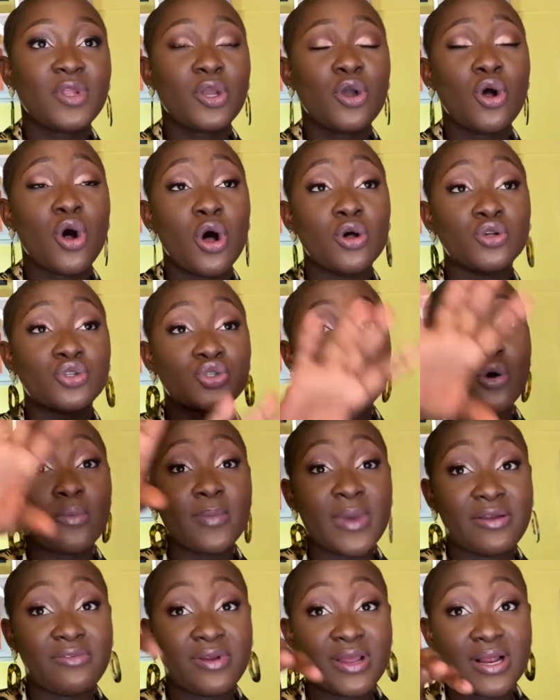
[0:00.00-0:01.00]
Also,
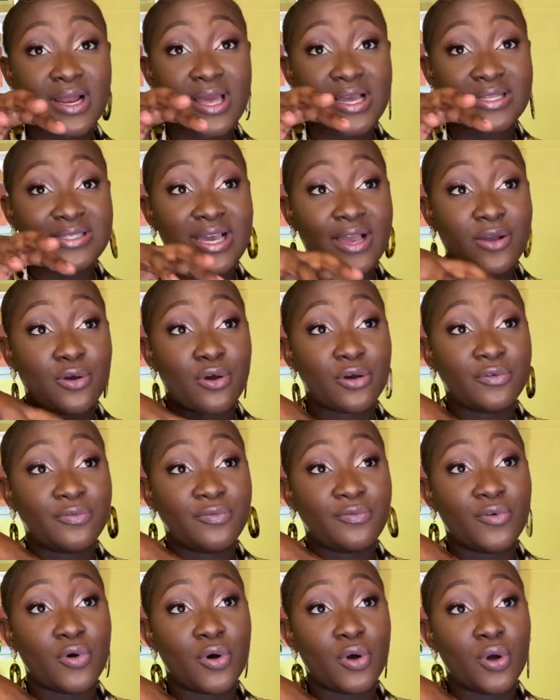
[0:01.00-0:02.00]
my ring lights I got
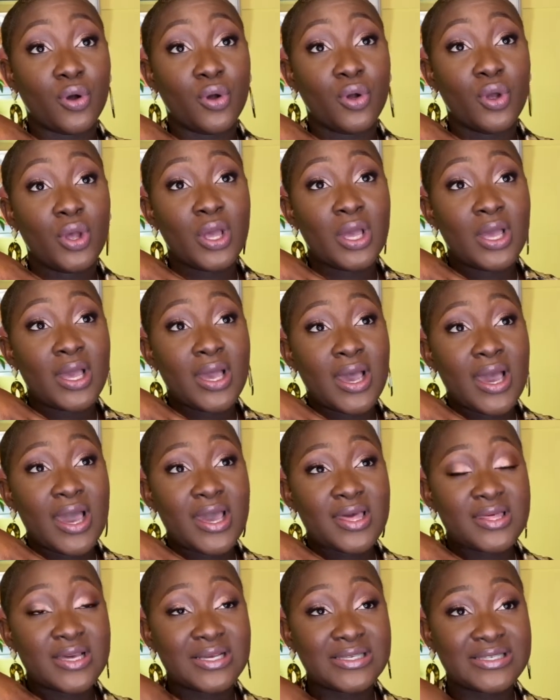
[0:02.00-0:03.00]
for I
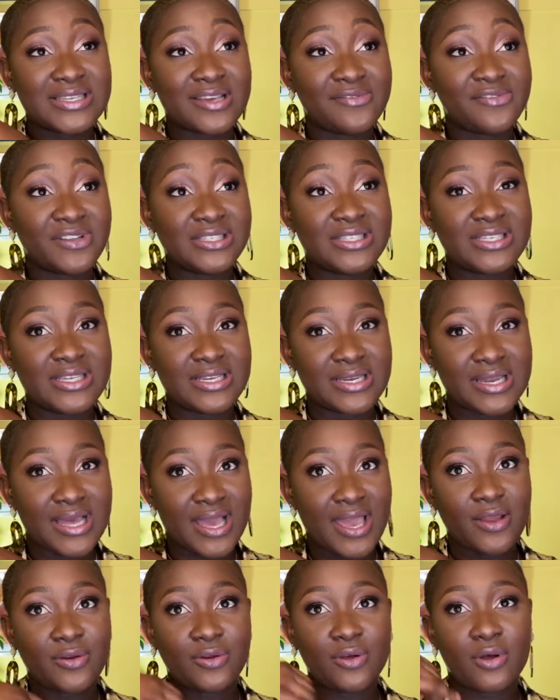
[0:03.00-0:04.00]
think
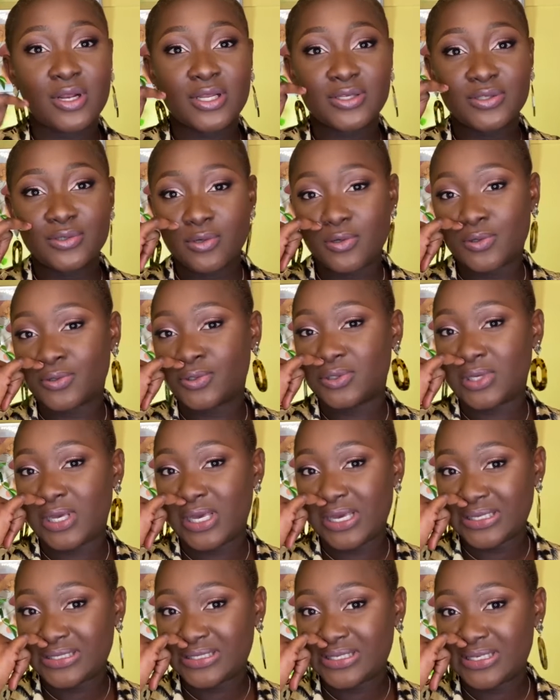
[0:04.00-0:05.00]
seventy-nine dollars, close to
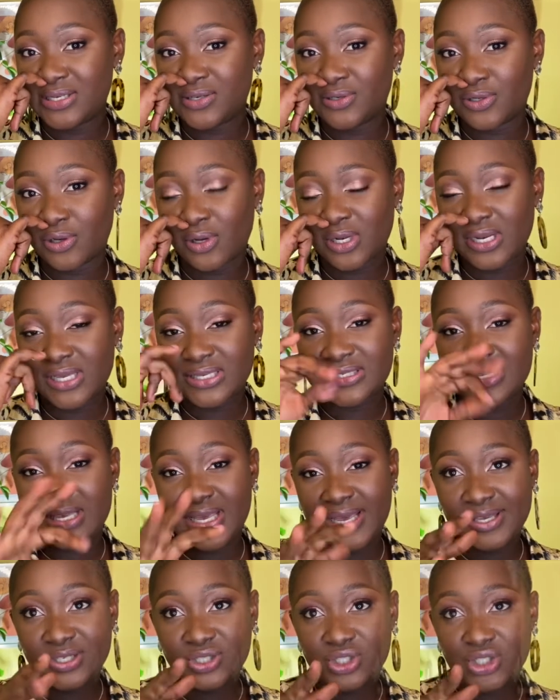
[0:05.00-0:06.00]
eighty dollars
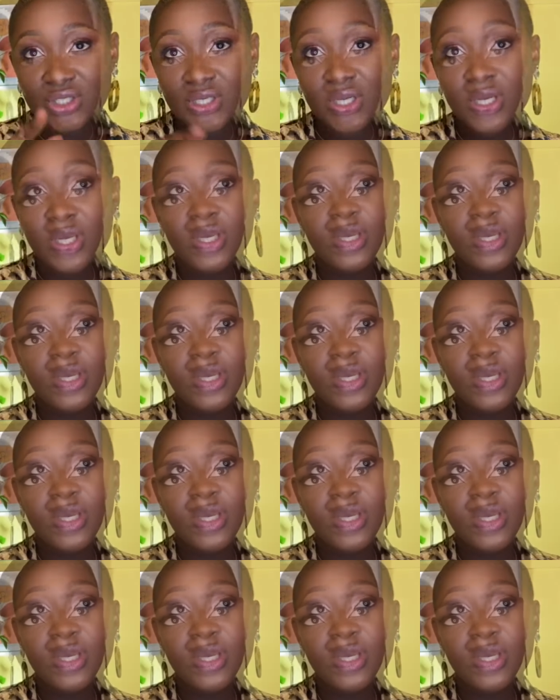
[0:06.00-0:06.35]
ish.